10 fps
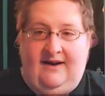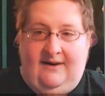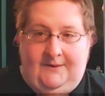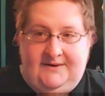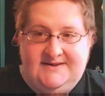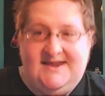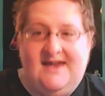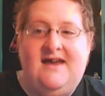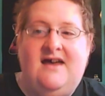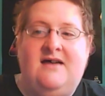hours,
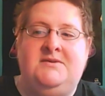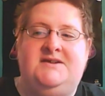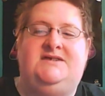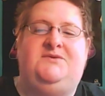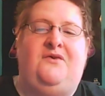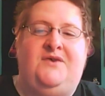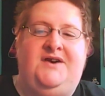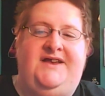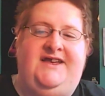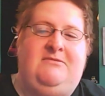please feel free
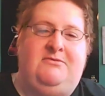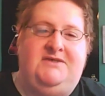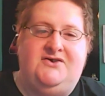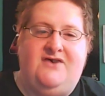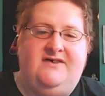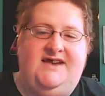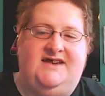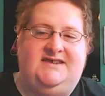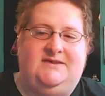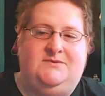to email me directly
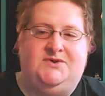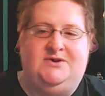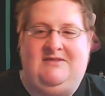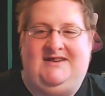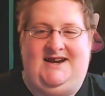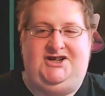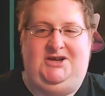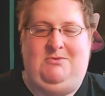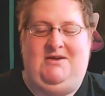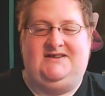at
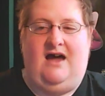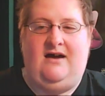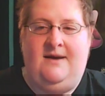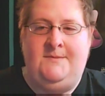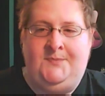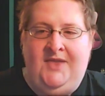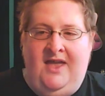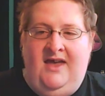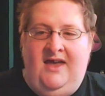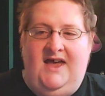silversdreamland@gmail.com.
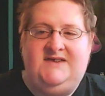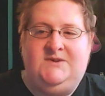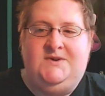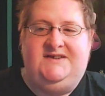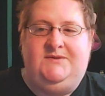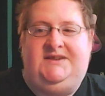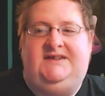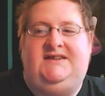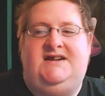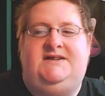As always,
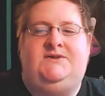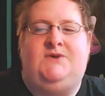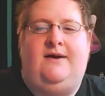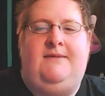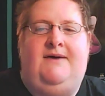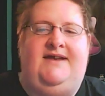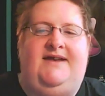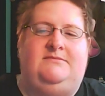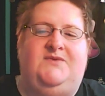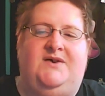everything that I do talk about
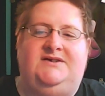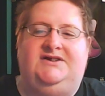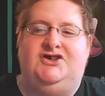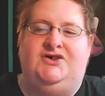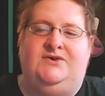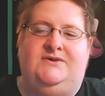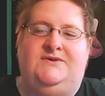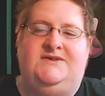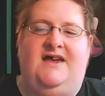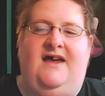can be found in the show
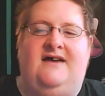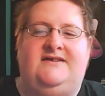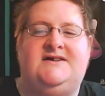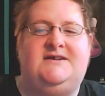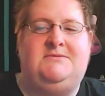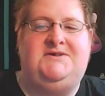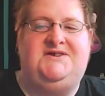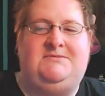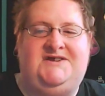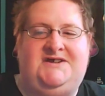notes at
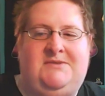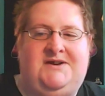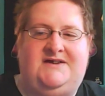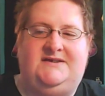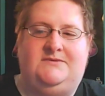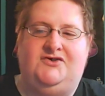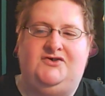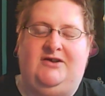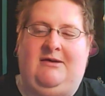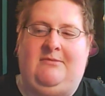
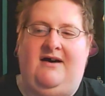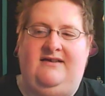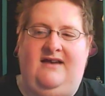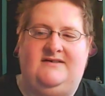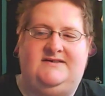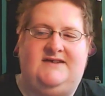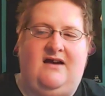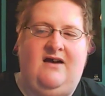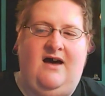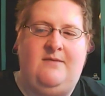
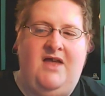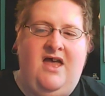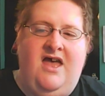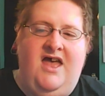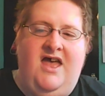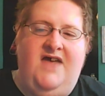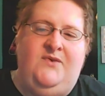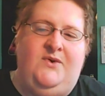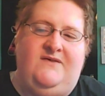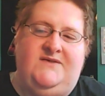www.silversdreamlandpodcast.com. If
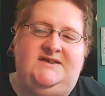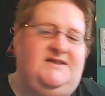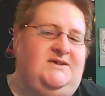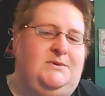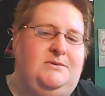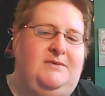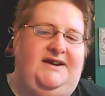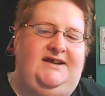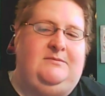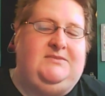you haven't done so
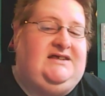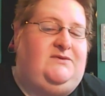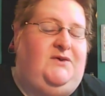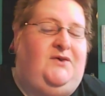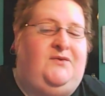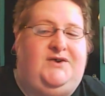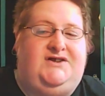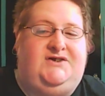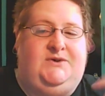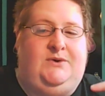already, please feel free
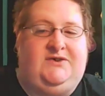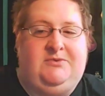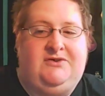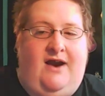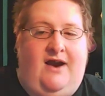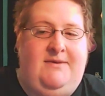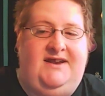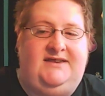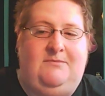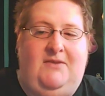to subscribe and
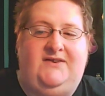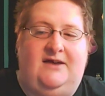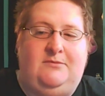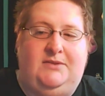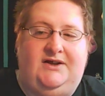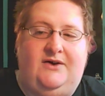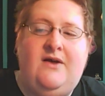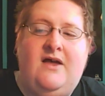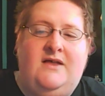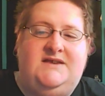hit the bell down below.
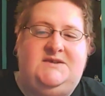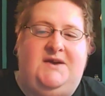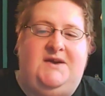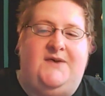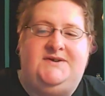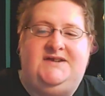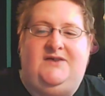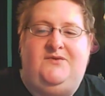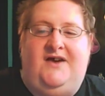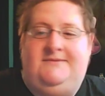This way others
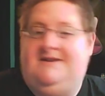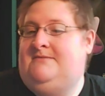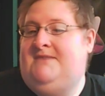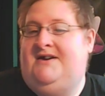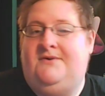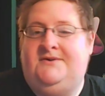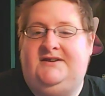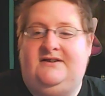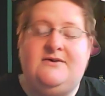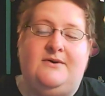can find me in my own
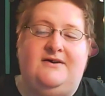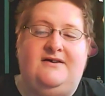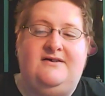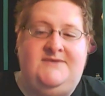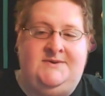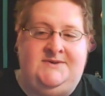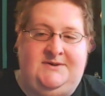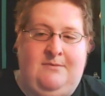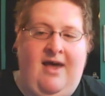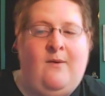little corner of
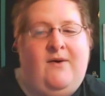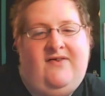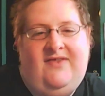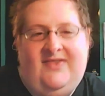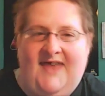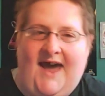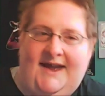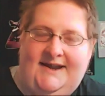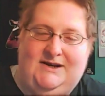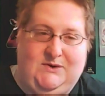YouTube. Well, that,
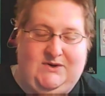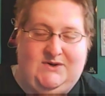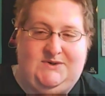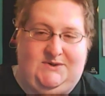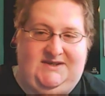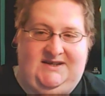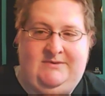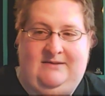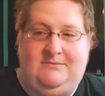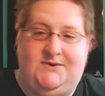and you can also see
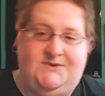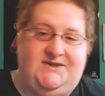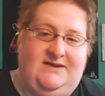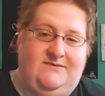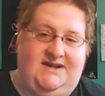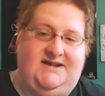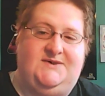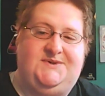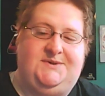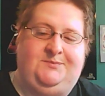when I'm posting
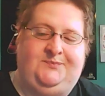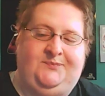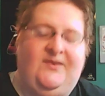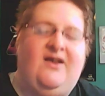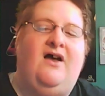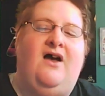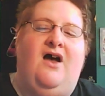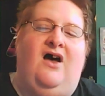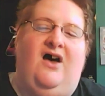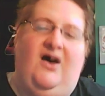videos.
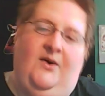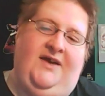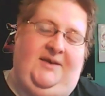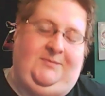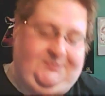Okay.